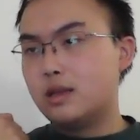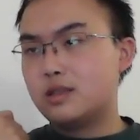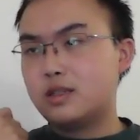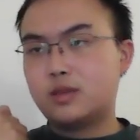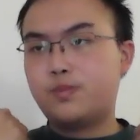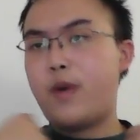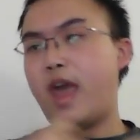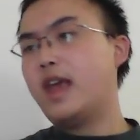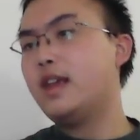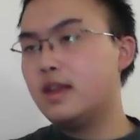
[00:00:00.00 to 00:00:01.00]
just
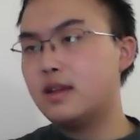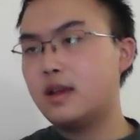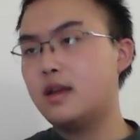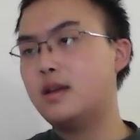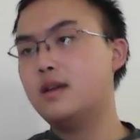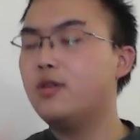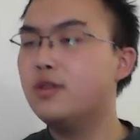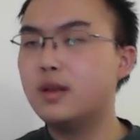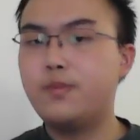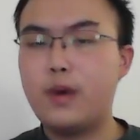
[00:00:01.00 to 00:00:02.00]
bang all
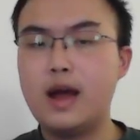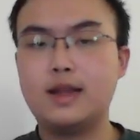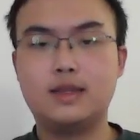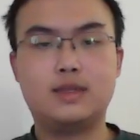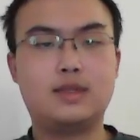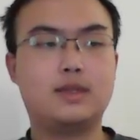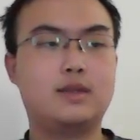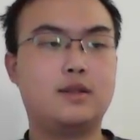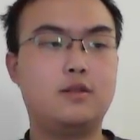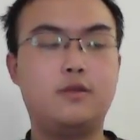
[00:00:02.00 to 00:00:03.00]
the bytes
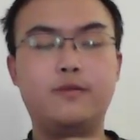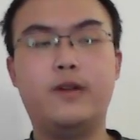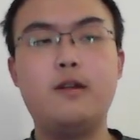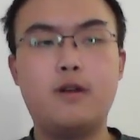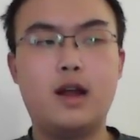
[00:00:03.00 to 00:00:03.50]
to Vera,